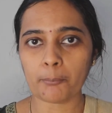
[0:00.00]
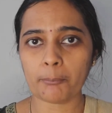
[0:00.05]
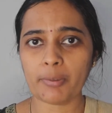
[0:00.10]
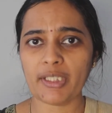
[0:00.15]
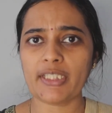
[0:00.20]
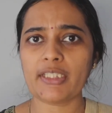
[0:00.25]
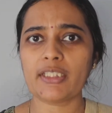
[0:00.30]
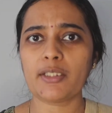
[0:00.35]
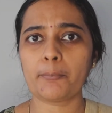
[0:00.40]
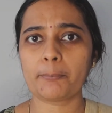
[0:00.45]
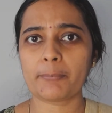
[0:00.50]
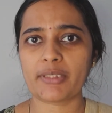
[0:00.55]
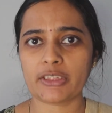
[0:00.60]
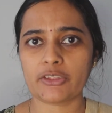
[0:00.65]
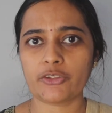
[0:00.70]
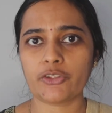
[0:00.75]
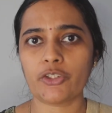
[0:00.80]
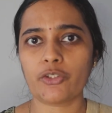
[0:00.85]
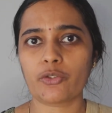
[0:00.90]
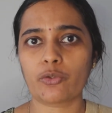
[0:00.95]
playing a
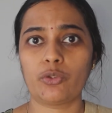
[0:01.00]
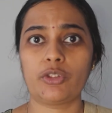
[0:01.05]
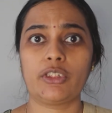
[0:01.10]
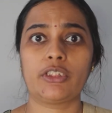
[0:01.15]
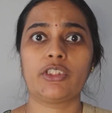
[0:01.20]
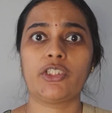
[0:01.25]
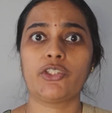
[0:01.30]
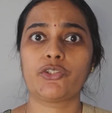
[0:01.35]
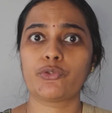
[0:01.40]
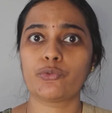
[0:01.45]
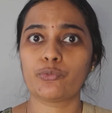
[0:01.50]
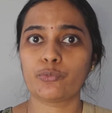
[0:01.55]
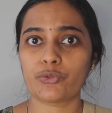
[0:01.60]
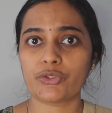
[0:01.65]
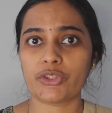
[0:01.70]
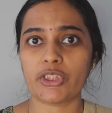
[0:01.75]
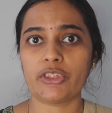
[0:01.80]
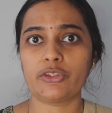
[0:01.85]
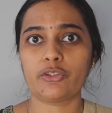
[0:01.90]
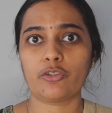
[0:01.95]
major role in the
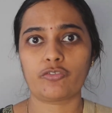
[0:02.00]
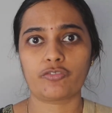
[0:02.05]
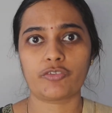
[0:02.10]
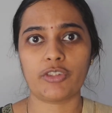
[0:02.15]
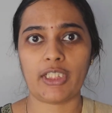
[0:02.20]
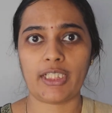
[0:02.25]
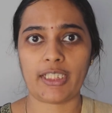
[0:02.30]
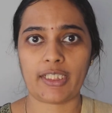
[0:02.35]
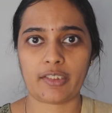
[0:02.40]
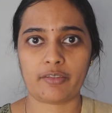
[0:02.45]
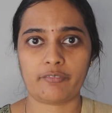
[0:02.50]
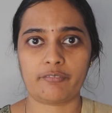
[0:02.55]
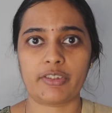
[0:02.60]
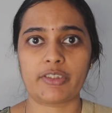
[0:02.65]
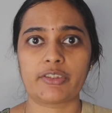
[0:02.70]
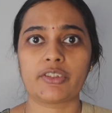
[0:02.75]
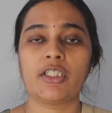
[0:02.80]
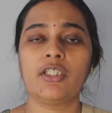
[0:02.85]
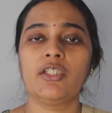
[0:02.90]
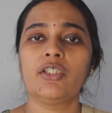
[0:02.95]
usage of the
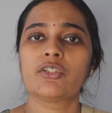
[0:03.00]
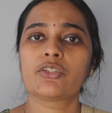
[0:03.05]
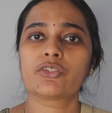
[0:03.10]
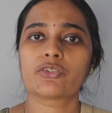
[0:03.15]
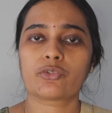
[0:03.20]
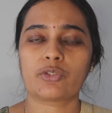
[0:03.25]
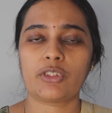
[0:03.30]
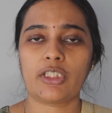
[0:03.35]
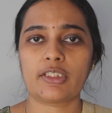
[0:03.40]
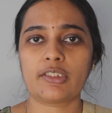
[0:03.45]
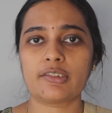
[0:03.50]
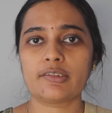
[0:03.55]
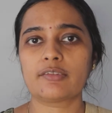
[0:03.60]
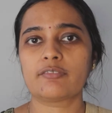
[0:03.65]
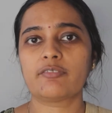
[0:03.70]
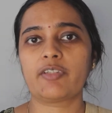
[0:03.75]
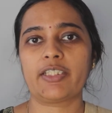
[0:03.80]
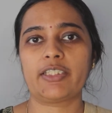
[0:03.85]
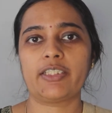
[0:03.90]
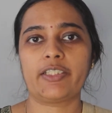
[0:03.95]
language. So that is
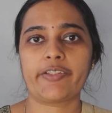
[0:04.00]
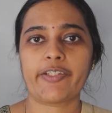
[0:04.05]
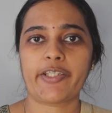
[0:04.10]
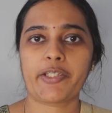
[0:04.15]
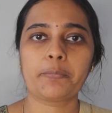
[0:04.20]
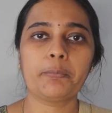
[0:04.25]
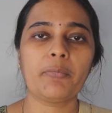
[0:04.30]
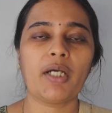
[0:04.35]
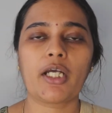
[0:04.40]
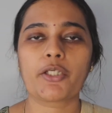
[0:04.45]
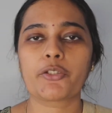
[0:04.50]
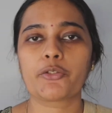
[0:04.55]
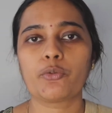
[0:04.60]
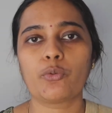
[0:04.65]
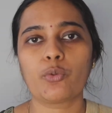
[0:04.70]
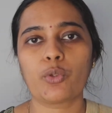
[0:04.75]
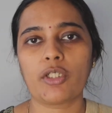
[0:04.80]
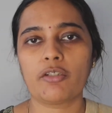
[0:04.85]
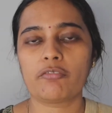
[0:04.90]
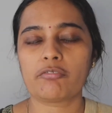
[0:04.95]
why the name
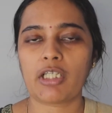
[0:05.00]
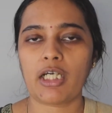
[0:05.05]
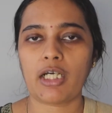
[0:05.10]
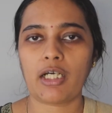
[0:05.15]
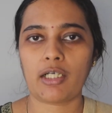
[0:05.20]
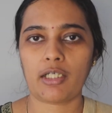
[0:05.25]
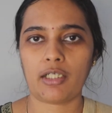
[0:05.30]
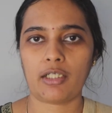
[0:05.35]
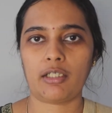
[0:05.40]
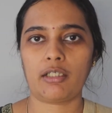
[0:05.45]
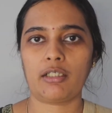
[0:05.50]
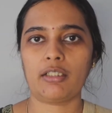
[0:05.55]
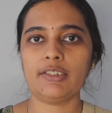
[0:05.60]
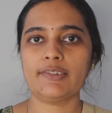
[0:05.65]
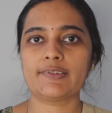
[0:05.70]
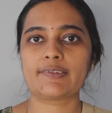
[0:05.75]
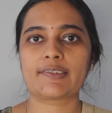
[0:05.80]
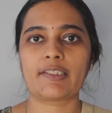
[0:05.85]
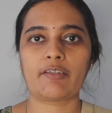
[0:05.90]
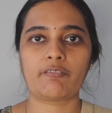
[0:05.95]

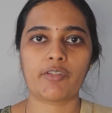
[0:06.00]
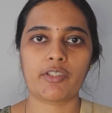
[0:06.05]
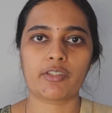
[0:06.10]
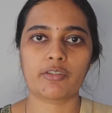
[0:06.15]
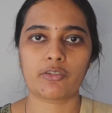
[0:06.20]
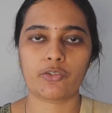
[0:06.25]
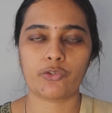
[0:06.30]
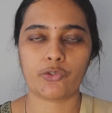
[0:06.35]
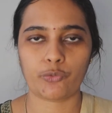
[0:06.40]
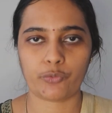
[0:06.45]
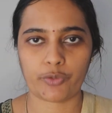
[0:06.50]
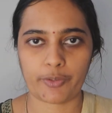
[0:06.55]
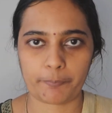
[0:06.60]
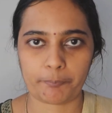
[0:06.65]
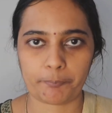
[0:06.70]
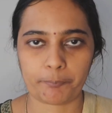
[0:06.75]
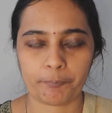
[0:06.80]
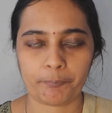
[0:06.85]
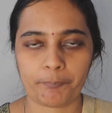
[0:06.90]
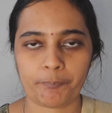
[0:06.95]
Ayogavaha is given to
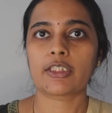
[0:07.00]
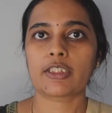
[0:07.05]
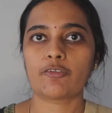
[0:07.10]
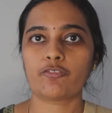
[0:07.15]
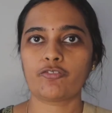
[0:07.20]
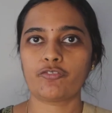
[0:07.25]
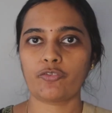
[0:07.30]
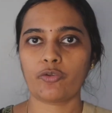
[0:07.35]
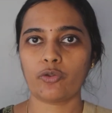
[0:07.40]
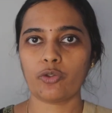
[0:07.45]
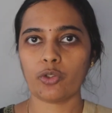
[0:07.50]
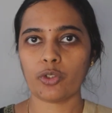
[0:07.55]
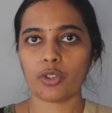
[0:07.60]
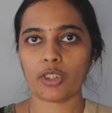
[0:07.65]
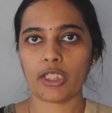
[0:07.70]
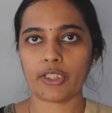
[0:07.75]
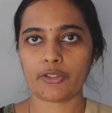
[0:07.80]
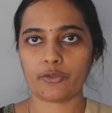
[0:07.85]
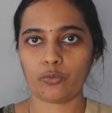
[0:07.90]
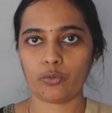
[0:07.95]
them. The
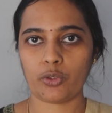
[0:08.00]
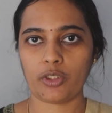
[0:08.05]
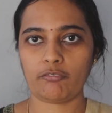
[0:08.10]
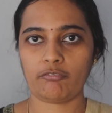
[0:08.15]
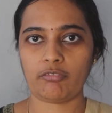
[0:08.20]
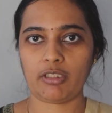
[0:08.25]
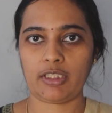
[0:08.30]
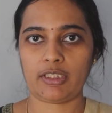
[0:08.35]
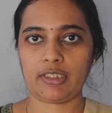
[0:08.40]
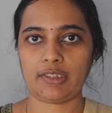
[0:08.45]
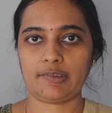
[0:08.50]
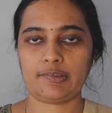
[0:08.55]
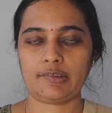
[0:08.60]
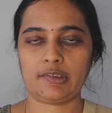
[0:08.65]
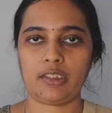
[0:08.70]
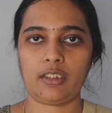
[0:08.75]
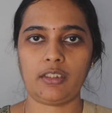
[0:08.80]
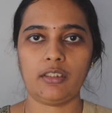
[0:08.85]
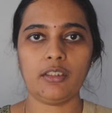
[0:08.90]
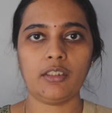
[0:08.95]
four
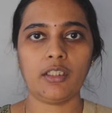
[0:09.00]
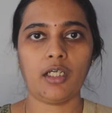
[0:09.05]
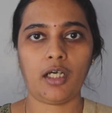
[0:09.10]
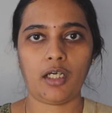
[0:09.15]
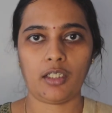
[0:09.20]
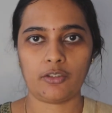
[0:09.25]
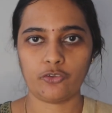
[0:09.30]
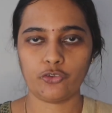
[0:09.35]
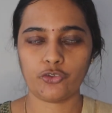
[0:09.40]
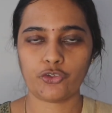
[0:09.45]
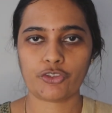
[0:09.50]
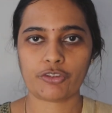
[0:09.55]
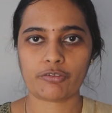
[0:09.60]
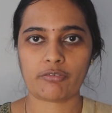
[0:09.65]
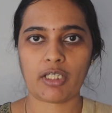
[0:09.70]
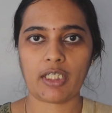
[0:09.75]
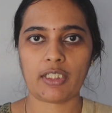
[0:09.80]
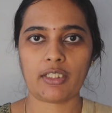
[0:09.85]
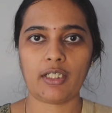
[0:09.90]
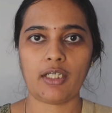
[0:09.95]
Ayogavahas are
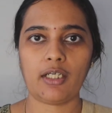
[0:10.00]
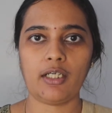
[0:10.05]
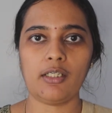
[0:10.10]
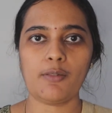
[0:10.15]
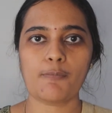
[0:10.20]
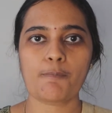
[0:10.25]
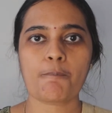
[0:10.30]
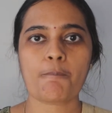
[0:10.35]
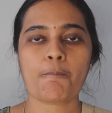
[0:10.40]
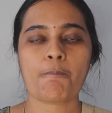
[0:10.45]
Anuswaraha,